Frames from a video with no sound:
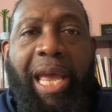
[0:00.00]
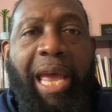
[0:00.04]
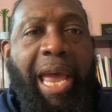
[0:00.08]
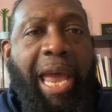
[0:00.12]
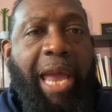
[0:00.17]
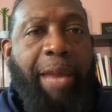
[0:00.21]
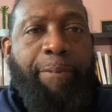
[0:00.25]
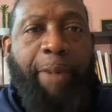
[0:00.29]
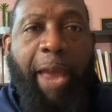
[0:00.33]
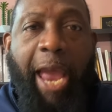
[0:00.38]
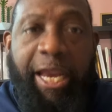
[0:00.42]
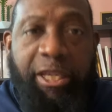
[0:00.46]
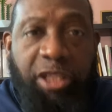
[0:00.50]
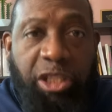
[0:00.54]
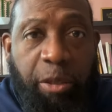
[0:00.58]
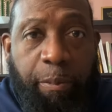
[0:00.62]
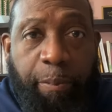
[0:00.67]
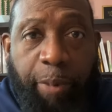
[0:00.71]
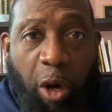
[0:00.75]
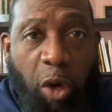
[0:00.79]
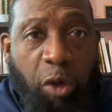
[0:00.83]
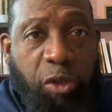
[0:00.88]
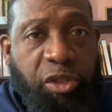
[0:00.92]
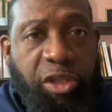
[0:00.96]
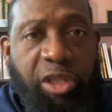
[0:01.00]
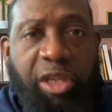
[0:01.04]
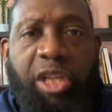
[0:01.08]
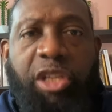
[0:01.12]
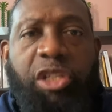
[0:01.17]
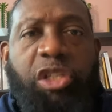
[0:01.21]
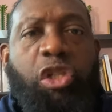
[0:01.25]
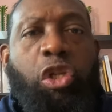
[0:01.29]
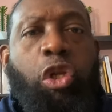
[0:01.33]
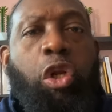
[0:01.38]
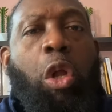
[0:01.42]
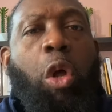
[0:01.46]
A patient person
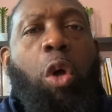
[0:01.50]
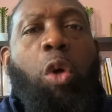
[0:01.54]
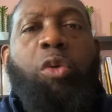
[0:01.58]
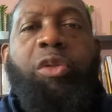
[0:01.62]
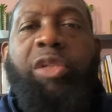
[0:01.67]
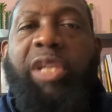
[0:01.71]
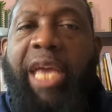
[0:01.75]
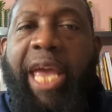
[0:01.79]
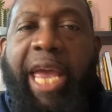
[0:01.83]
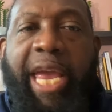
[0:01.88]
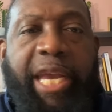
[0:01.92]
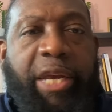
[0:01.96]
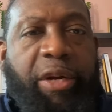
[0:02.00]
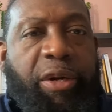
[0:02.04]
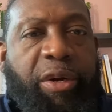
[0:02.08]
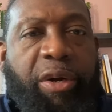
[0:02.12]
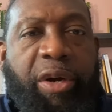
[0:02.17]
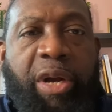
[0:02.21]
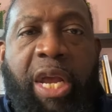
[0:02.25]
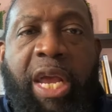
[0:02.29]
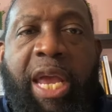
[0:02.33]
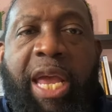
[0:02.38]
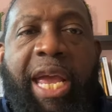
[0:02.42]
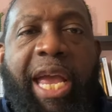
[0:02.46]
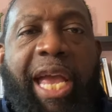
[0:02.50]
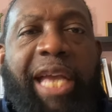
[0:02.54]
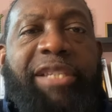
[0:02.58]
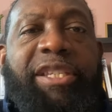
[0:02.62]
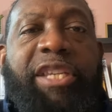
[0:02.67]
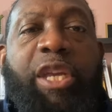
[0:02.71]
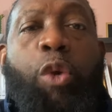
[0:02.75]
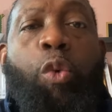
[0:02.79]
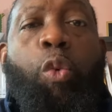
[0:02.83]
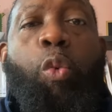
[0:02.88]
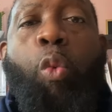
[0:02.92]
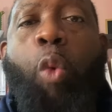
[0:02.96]
is slow to anger as
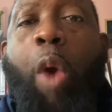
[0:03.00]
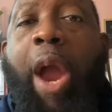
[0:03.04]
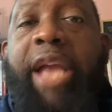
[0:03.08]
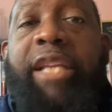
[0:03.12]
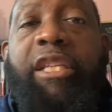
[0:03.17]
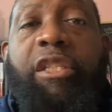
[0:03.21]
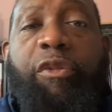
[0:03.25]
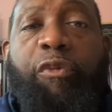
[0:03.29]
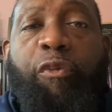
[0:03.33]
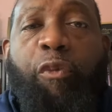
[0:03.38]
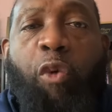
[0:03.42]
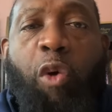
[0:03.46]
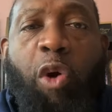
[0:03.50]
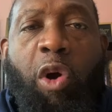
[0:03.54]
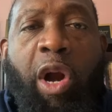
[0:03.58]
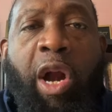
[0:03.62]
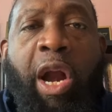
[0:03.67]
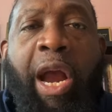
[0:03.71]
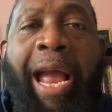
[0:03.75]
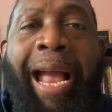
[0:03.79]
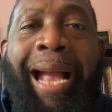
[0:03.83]
he waits for